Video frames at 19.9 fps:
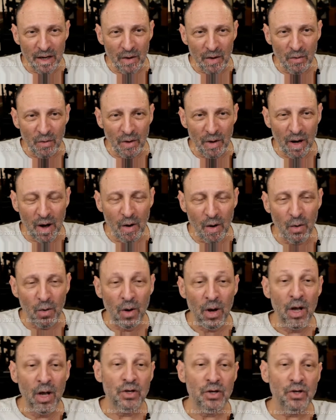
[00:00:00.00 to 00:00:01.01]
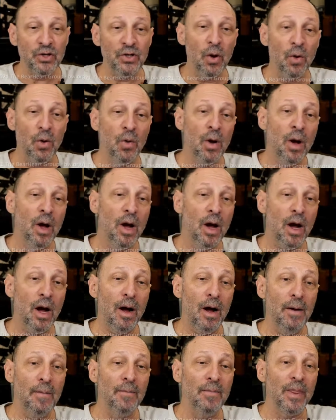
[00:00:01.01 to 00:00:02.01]
Oh, so
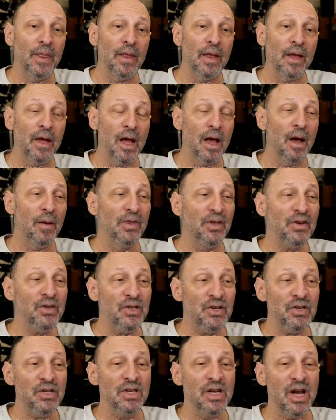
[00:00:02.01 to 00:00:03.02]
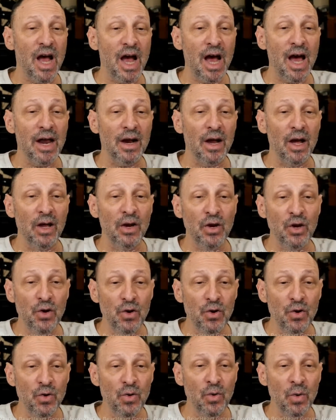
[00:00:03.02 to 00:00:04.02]
this is not a
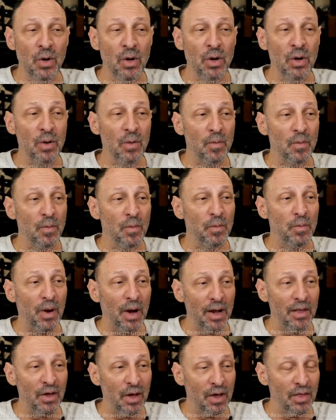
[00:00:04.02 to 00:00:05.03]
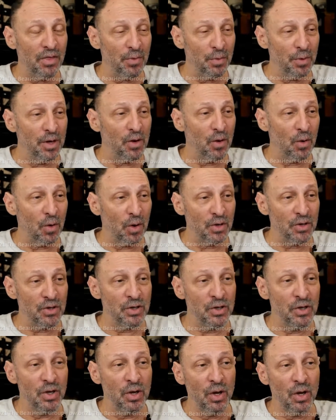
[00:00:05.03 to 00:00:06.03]
new Python 3 course.
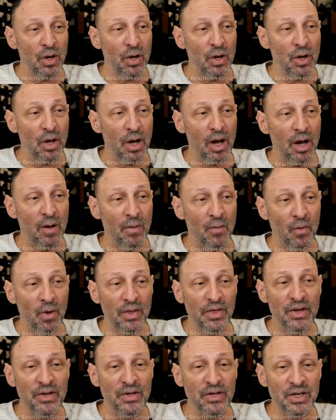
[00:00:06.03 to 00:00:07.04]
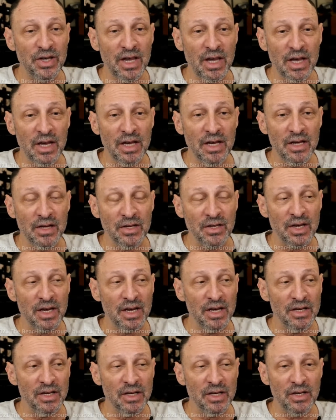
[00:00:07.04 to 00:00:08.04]
What this is
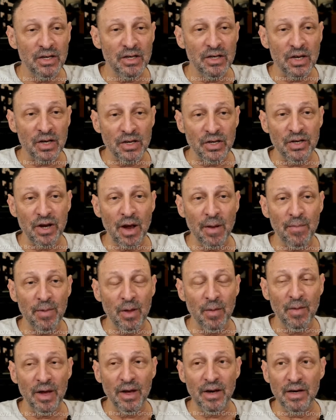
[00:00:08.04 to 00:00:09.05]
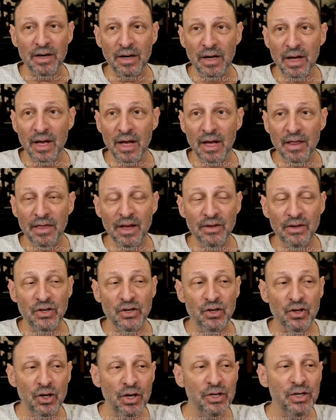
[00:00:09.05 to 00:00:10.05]
this is a supplement that's
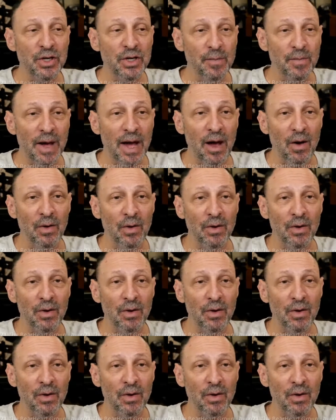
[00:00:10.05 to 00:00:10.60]
just about